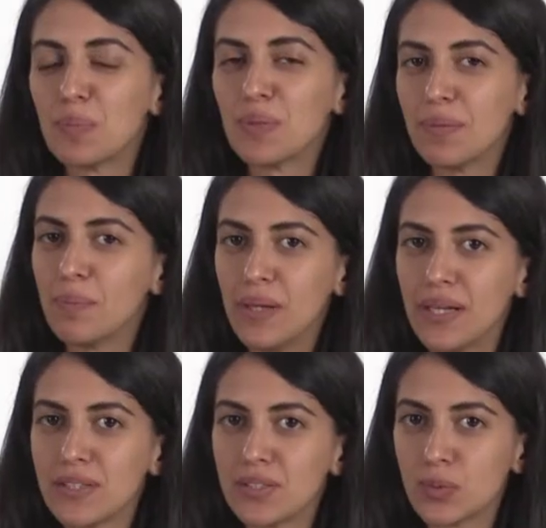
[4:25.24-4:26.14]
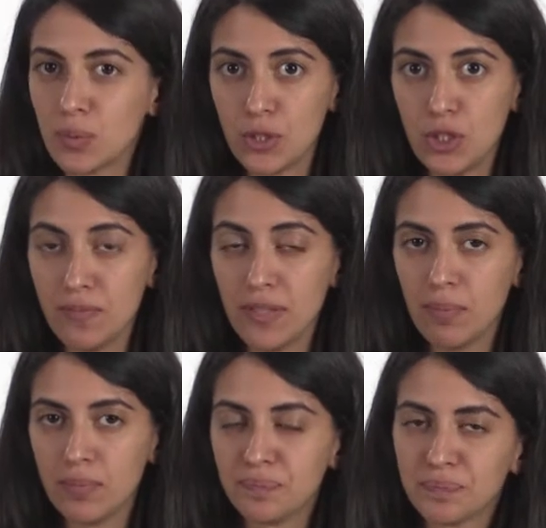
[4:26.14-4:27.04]
to put in place to achieve
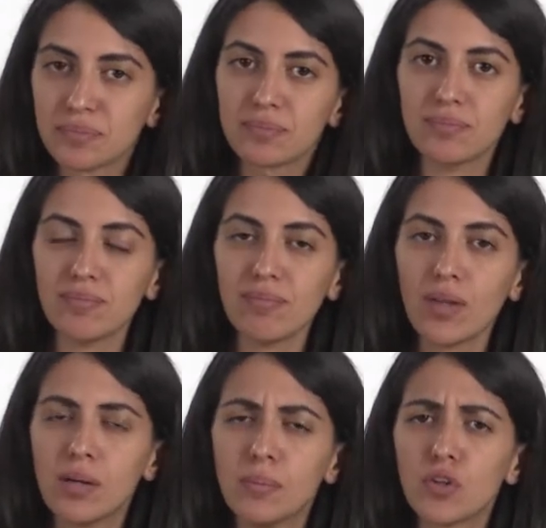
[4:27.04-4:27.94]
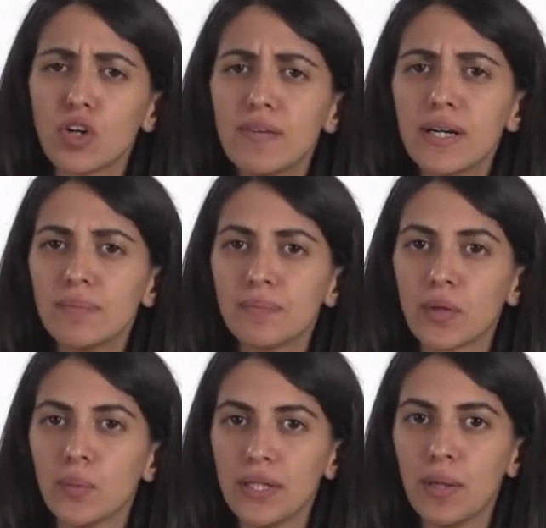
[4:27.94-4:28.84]
them. Moreover,
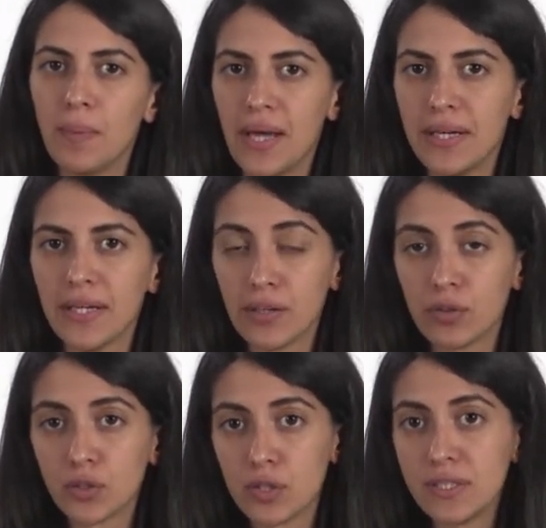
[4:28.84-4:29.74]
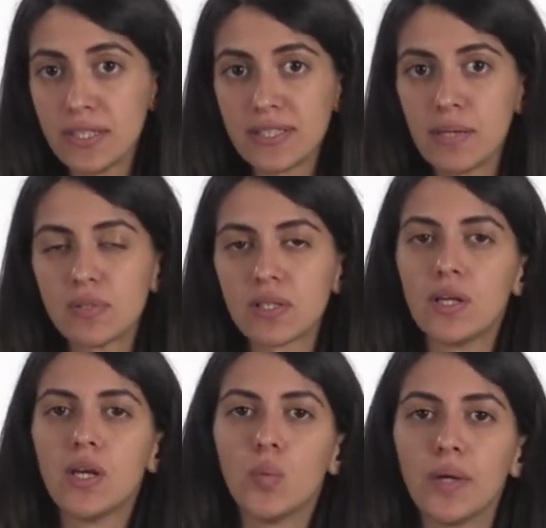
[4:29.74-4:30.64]
with the planning and control systems,
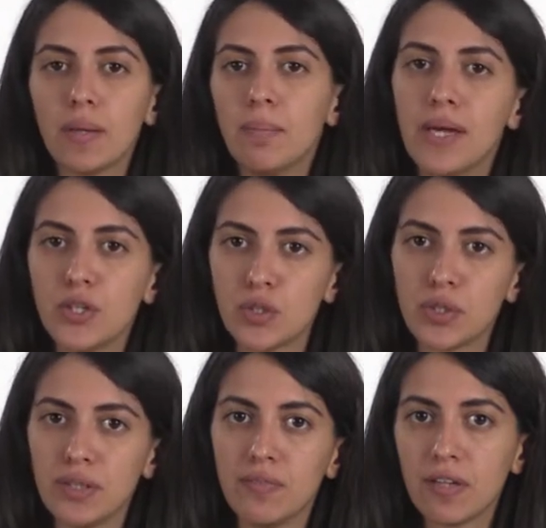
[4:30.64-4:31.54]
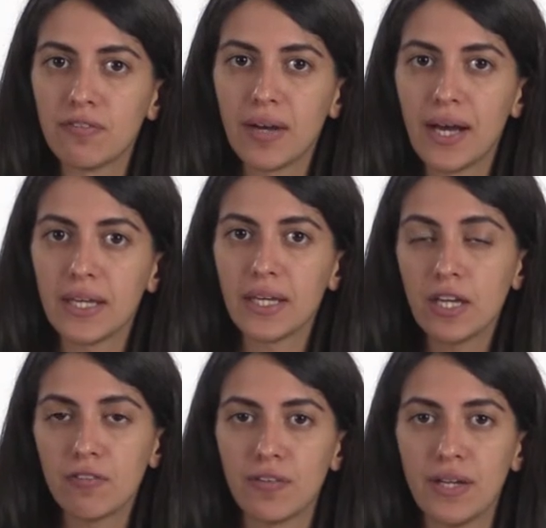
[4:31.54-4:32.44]
we can measure and verify
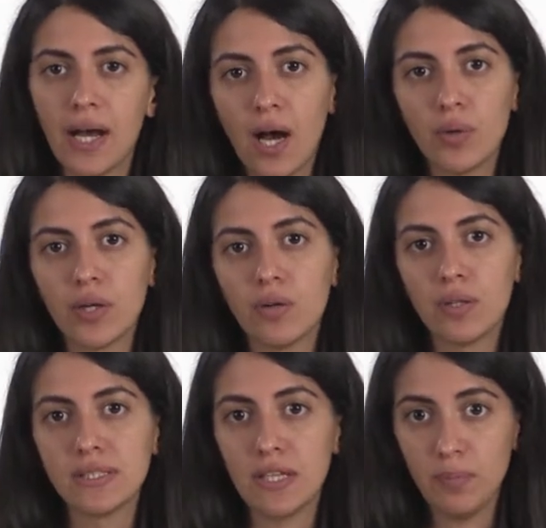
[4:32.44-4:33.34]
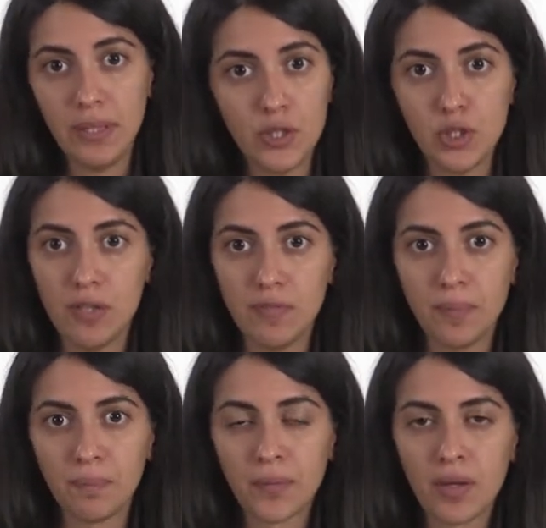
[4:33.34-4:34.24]
if and how the goals have been achieved.
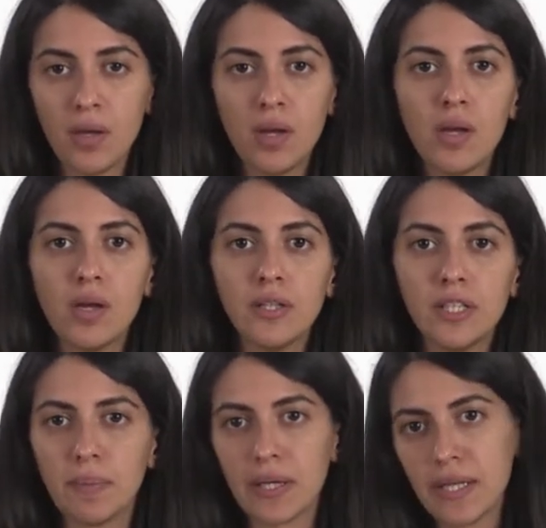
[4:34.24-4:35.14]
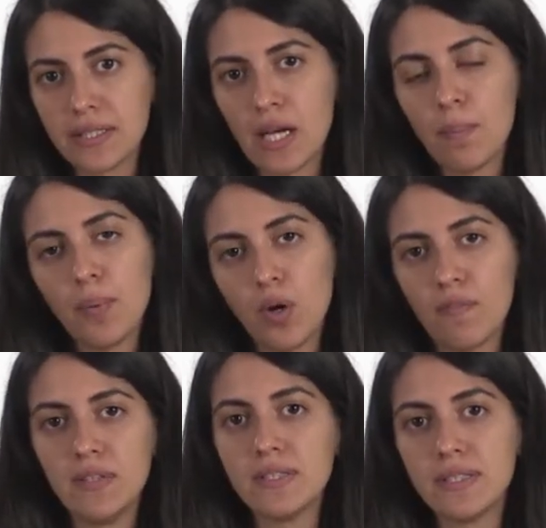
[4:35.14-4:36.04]
Typical examples
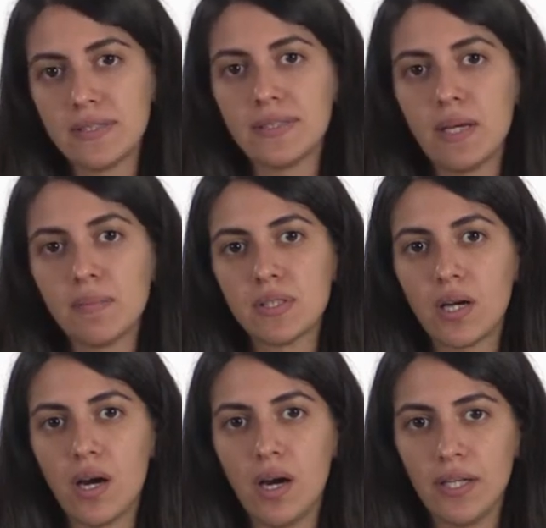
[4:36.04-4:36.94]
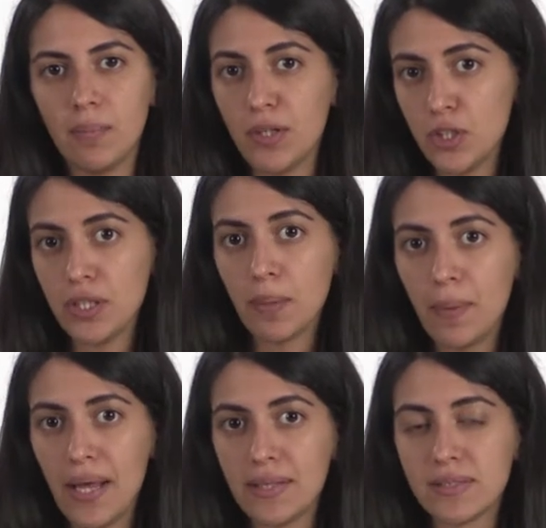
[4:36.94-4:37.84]
of these systems are the budgeting
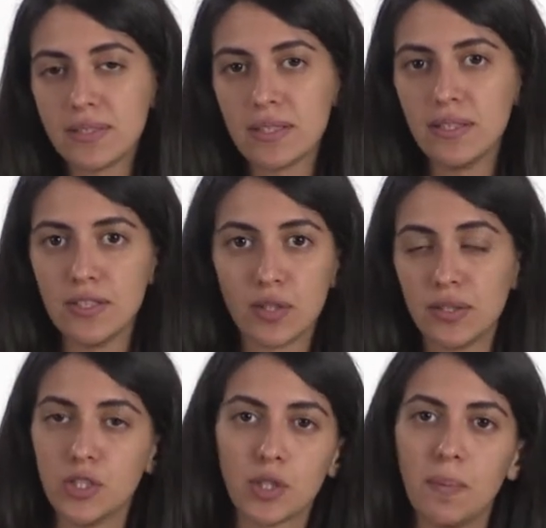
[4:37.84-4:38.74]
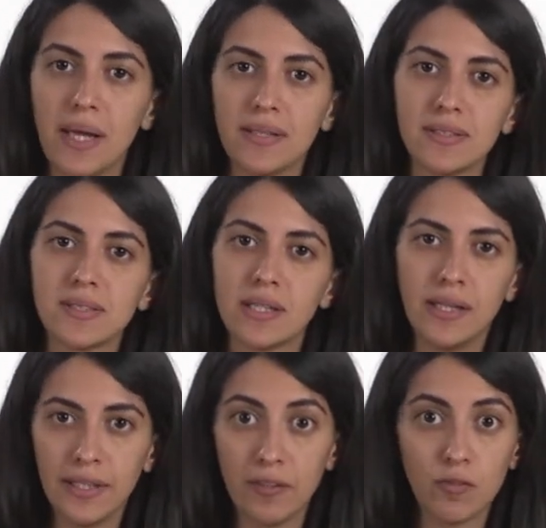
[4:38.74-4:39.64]
plans, the strategic plans,
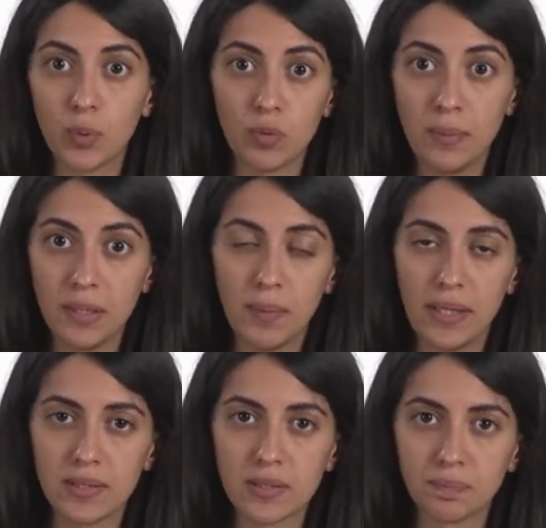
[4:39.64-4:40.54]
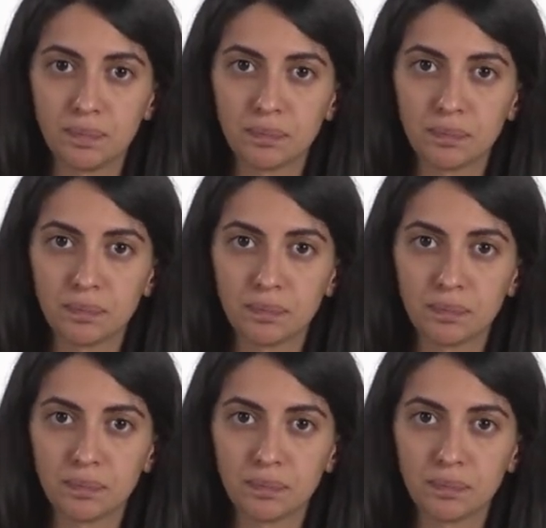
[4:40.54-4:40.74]
and the improvement plans.